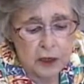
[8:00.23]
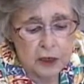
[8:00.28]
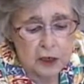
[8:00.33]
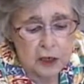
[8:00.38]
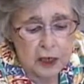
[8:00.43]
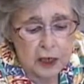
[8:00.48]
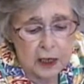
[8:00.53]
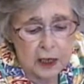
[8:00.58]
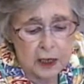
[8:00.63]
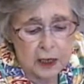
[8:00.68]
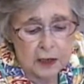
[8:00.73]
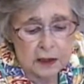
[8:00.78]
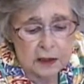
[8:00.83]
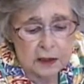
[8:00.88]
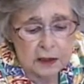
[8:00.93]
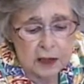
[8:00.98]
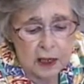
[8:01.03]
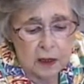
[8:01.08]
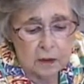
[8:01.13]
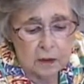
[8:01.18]
freshly
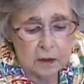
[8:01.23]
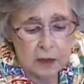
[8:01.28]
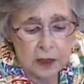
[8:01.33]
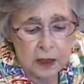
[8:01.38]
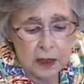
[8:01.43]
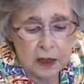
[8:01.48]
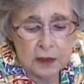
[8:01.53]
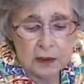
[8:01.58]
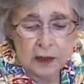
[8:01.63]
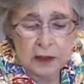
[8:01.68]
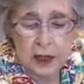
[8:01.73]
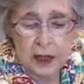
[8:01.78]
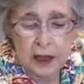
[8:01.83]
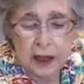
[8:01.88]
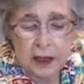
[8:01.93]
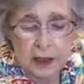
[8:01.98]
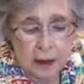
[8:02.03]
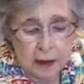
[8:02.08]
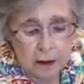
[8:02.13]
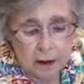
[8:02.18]
cut stem,
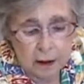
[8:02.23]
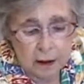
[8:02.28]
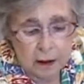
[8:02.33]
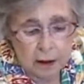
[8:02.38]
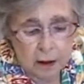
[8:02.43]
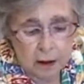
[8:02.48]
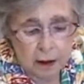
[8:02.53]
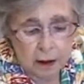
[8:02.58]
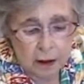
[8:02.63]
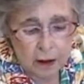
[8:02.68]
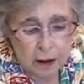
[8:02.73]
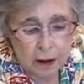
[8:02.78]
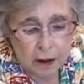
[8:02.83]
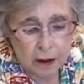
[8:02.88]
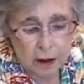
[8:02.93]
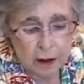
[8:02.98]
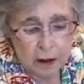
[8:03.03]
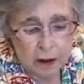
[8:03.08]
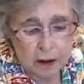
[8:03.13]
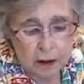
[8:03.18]
inside,
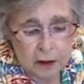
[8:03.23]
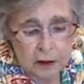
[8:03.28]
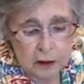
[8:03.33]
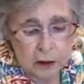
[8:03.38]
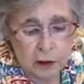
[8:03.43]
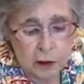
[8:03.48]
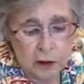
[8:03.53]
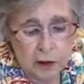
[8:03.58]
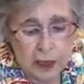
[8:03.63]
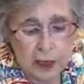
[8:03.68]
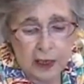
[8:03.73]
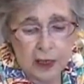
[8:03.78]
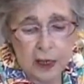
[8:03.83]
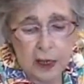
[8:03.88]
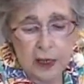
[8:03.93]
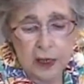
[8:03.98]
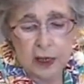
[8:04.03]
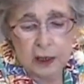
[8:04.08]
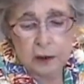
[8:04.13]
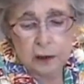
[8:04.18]
so that
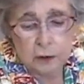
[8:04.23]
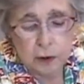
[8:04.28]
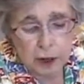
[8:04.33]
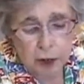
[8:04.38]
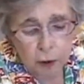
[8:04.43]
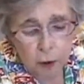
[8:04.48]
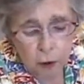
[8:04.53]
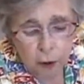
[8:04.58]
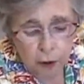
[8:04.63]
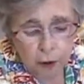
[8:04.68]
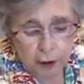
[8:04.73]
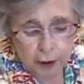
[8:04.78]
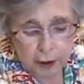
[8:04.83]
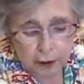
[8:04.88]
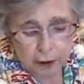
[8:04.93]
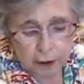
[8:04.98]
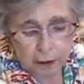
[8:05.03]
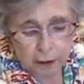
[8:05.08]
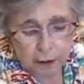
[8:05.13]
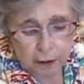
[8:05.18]
it'll drink
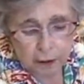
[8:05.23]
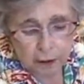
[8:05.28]
water.